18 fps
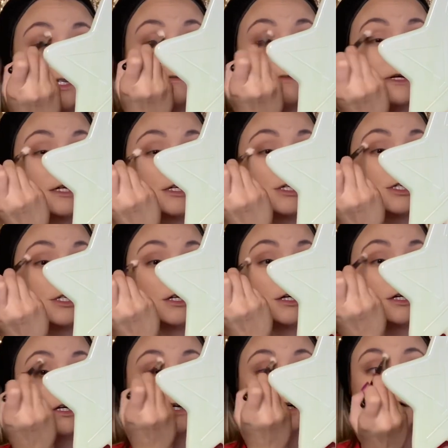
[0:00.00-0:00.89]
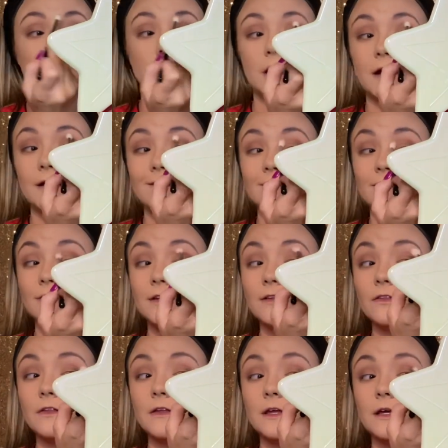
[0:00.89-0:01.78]
make sure
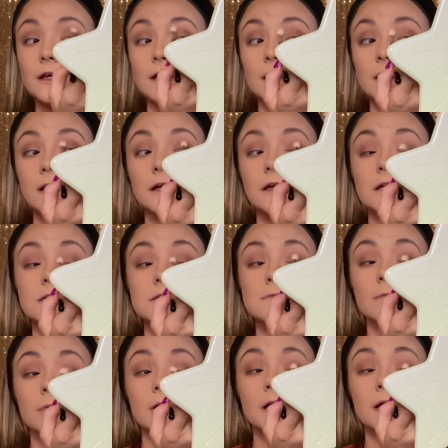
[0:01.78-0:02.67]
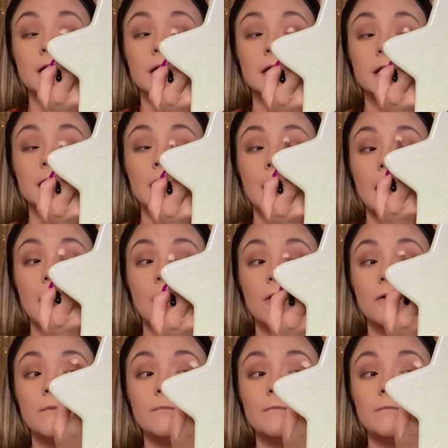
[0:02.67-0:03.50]
everything is blended out.